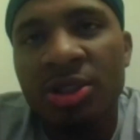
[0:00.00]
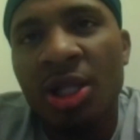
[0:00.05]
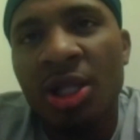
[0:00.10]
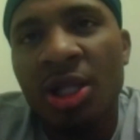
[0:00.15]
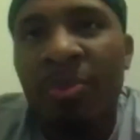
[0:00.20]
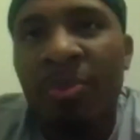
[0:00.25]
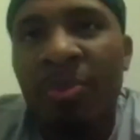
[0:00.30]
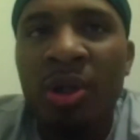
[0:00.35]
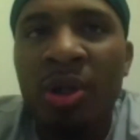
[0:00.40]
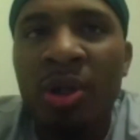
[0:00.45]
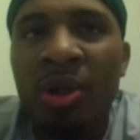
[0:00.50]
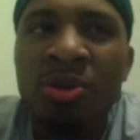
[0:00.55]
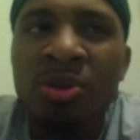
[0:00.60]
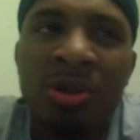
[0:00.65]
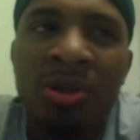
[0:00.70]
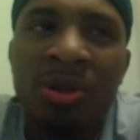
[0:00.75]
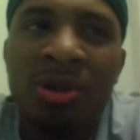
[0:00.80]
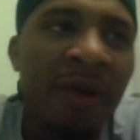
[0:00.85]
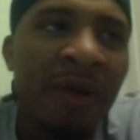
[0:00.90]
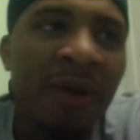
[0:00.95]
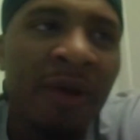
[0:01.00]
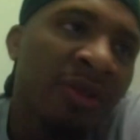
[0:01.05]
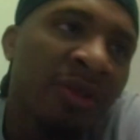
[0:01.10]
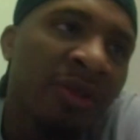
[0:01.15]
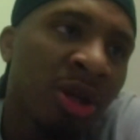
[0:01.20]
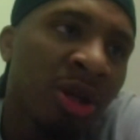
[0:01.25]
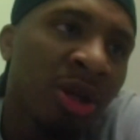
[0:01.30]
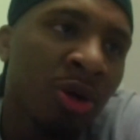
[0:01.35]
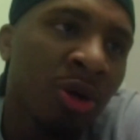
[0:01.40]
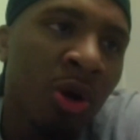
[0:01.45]
like personal life, I
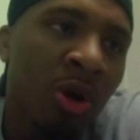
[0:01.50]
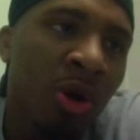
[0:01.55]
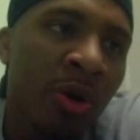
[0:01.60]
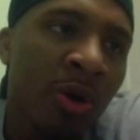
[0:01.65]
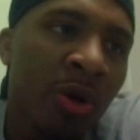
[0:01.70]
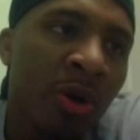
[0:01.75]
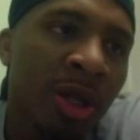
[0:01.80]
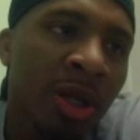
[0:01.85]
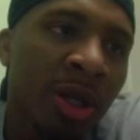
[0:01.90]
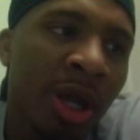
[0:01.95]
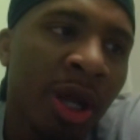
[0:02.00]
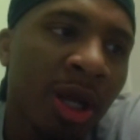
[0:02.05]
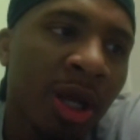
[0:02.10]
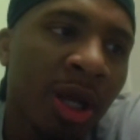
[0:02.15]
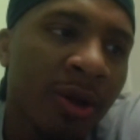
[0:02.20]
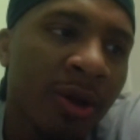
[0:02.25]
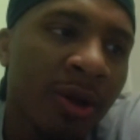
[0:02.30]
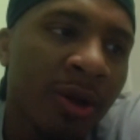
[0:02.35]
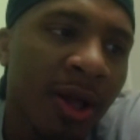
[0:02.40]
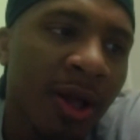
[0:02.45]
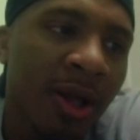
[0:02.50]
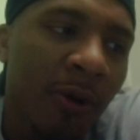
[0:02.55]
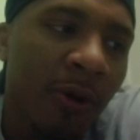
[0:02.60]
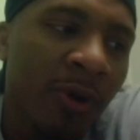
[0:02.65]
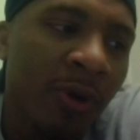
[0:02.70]
think you're going like what